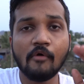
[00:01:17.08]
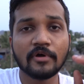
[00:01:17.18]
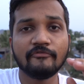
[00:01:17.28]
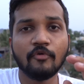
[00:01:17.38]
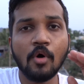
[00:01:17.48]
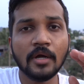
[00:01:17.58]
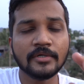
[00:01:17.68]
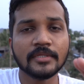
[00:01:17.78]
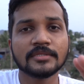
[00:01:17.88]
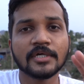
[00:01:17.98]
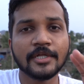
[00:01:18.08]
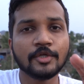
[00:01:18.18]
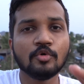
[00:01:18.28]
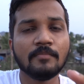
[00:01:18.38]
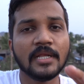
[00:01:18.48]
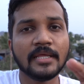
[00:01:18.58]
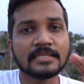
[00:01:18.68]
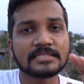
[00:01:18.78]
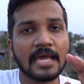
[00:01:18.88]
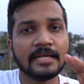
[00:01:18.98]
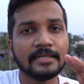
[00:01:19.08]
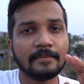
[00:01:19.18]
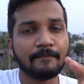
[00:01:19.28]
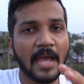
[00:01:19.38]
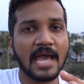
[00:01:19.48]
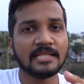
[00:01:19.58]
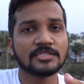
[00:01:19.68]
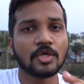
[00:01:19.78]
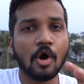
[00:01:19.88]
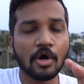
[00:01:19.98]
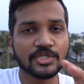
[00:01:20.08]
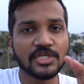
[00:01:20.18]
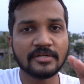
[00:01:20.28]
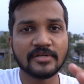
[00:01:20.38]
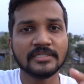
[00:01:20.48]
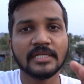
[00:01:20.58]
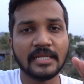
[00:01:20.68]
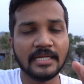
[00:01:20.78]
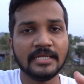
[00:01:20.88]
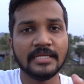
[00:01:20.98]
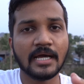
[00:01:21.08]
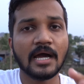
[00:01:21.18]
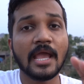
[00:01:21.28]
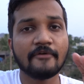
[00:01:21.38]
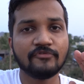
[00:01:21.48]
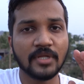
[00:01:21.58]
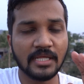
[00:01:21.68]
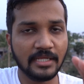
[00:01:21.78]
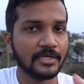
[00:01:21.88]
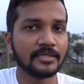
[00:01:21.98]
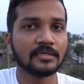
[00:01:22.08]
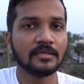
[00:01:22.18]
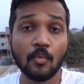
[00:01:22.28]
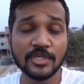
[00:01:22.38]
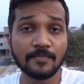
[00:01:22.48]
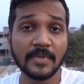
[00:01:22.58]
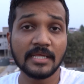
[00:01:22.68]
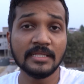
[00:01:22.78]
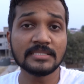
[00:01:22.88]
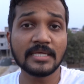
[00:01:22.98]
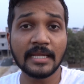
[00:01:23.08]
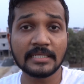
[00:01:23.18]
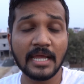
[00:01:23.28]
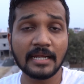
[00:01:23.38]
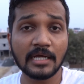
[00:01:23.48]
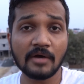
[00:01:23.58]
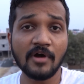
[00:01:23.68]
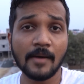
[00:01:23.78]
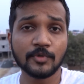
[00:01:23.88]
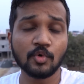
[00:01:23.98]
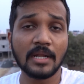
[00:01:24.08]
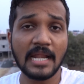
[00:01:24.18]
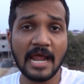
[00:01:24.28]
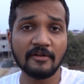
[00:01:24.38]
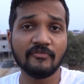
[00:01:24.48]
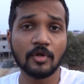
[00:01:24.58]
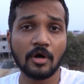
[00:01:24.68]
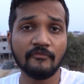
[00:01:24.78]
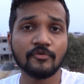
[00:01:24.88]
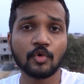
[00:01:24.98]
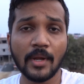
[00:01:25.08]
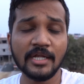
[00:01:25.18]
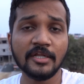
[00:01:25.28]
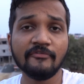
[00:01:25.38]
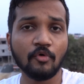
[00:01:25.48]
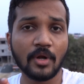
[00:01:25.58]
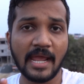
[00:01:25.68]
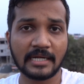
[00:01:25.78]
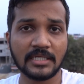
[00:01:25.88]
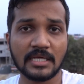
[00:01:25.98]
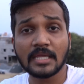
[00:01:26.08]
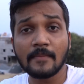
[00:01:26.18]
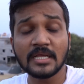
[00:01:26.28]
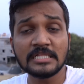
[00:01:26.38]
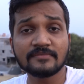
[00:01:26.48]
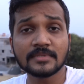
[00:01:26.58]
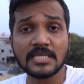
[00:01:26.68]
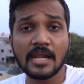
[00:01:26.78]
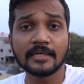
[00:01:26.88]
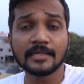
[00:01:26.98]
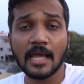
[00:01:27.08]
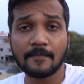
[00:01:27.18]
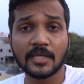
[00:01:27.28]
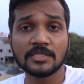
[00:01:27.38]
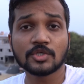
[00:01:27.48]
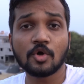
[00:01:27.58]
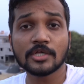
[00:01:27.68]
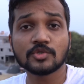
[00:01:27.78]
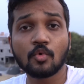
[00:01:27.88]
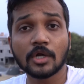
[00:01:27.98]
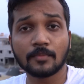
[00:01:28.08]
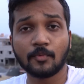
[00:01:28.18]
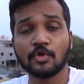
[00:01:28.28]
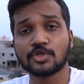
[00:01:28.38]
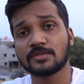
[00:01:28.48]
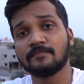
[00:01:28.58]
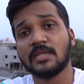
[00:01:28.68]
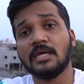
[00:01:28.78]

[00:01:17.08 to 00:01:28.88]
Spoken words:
Over 432 million sanitary pads are generated in India every year, which means it can cover up to a landfill of 24 hectares. Chemicals from the sanitary napkins cause water pollution.